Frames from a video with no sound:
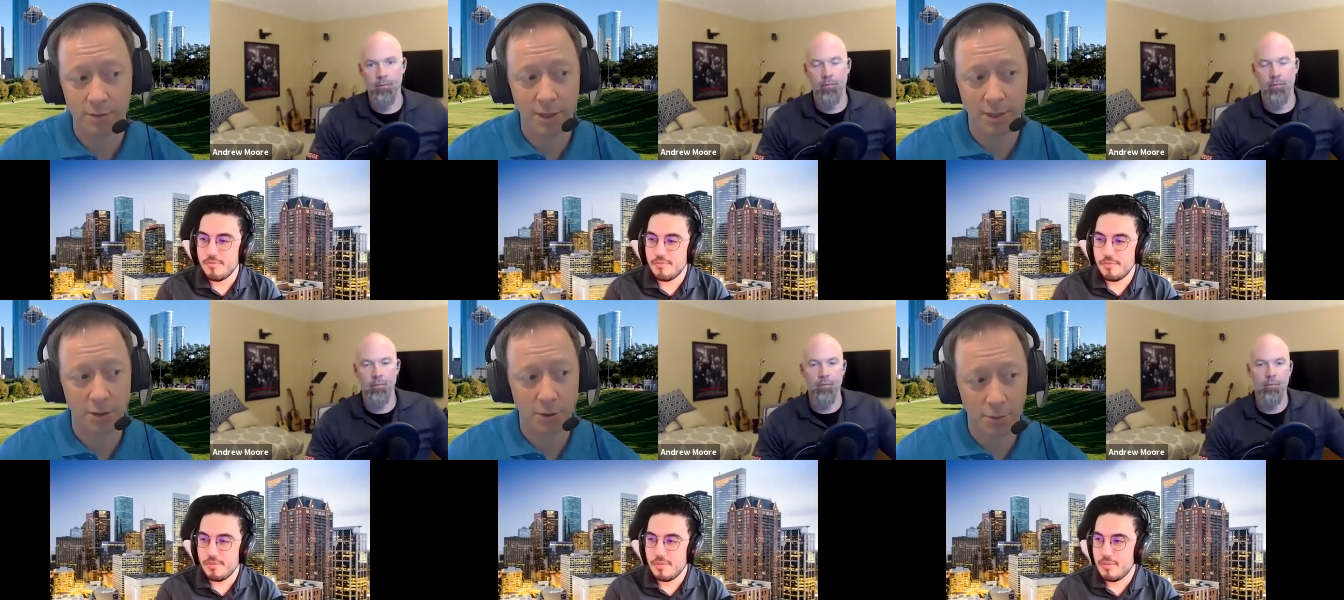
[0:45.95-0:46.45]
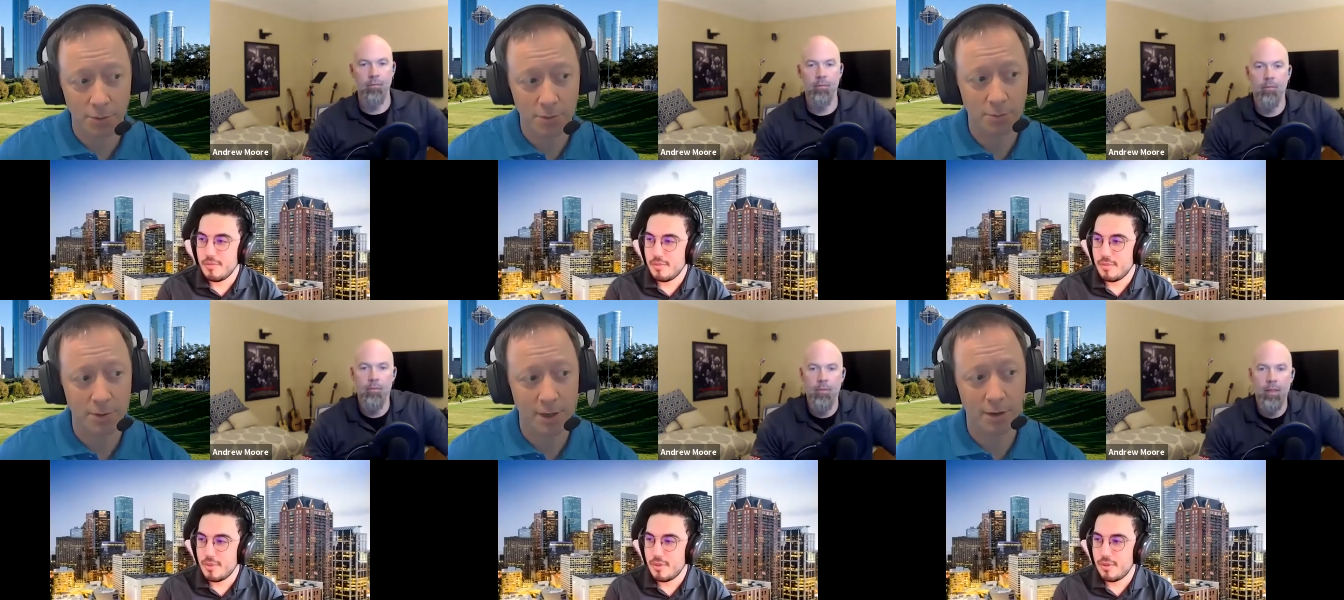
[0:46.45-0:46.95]
Speaker 1: take it cold
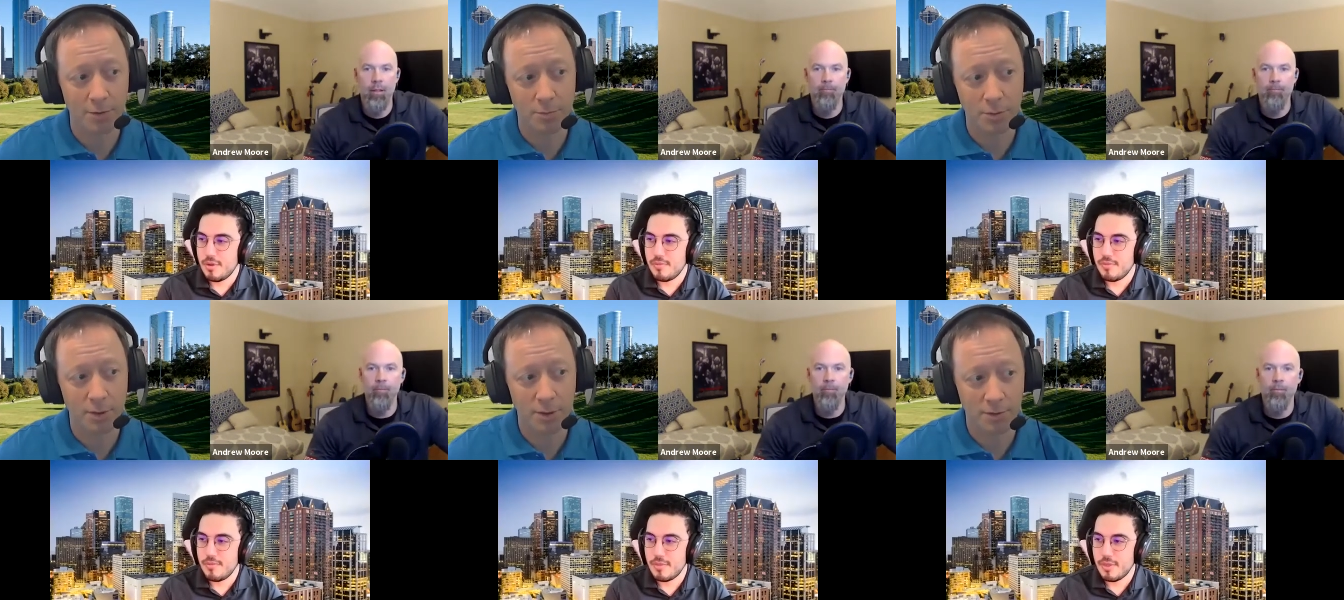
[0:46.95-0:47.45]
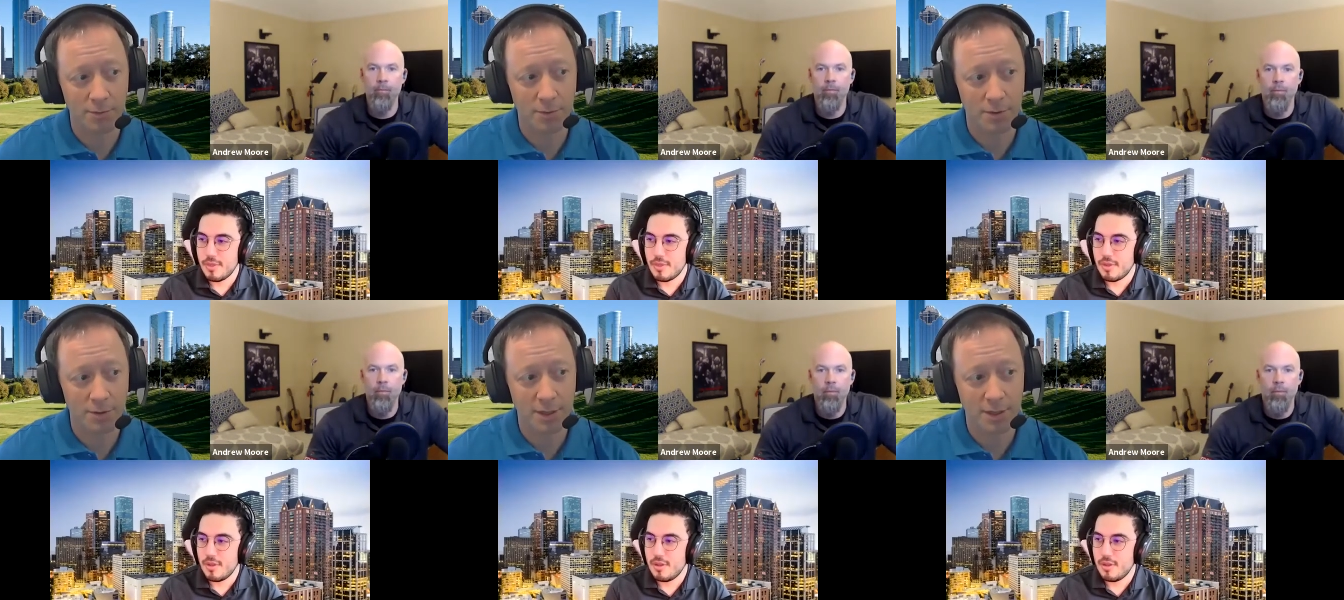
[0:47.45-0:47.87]
without preparing for the